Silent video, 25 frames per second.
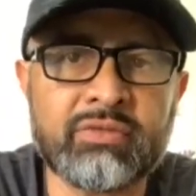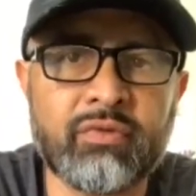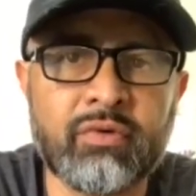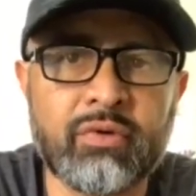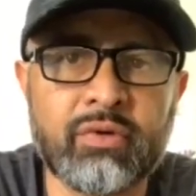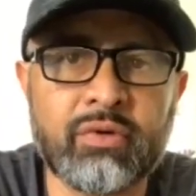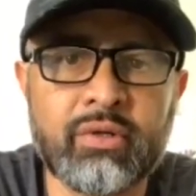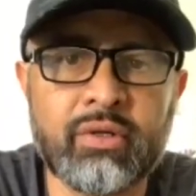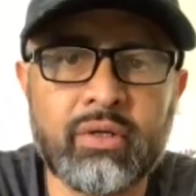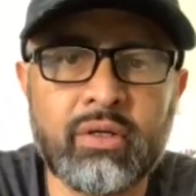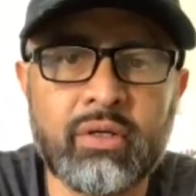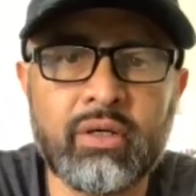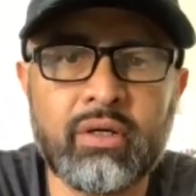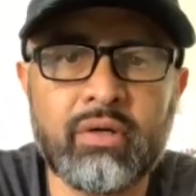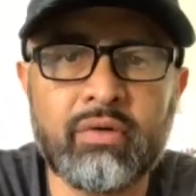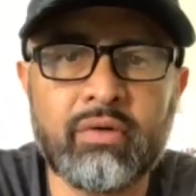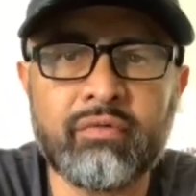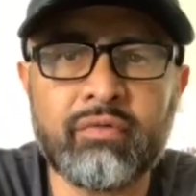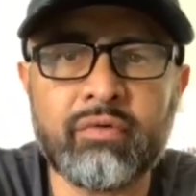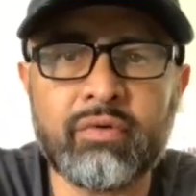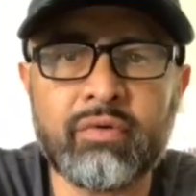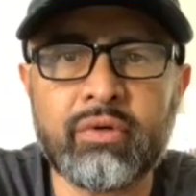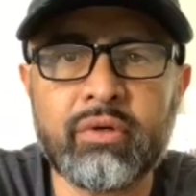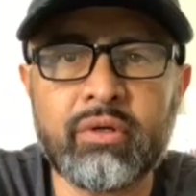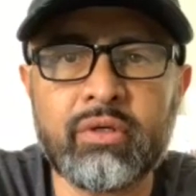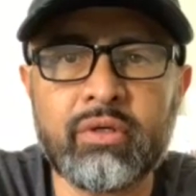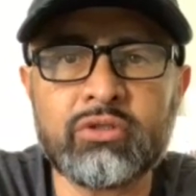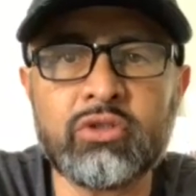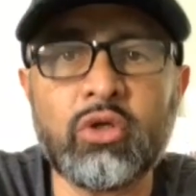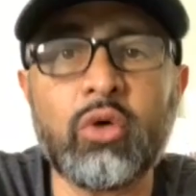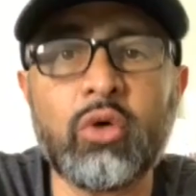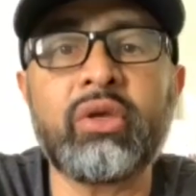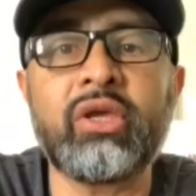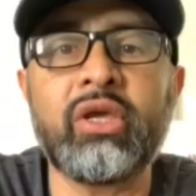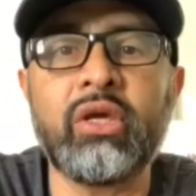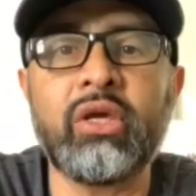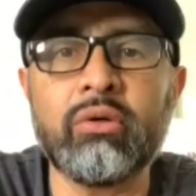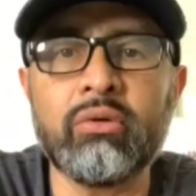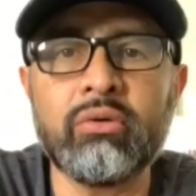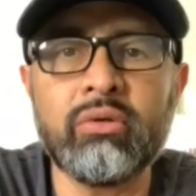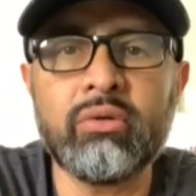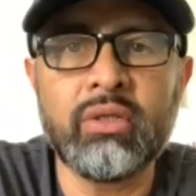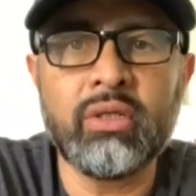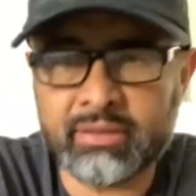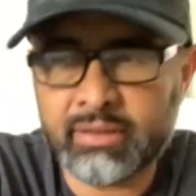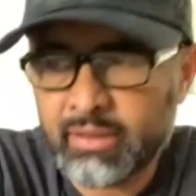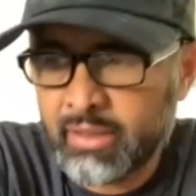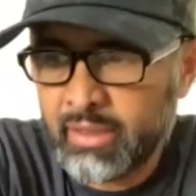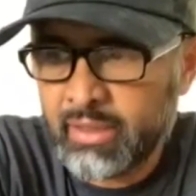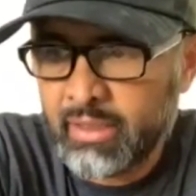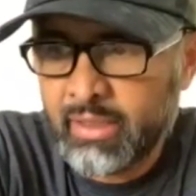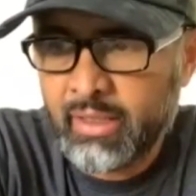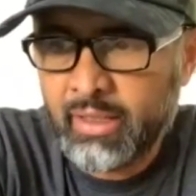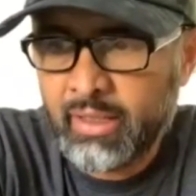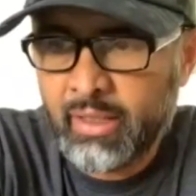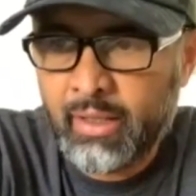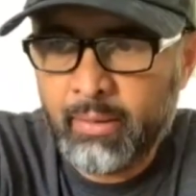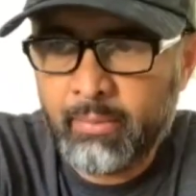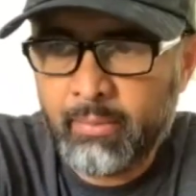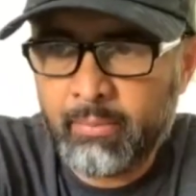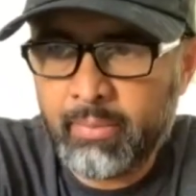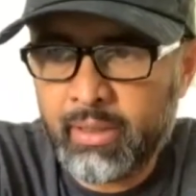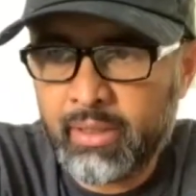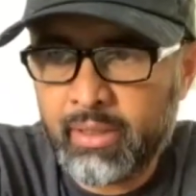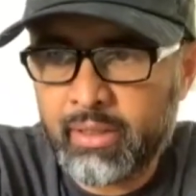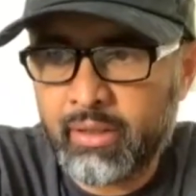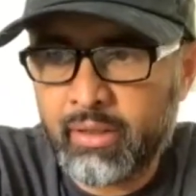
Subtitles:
for Tokyo. But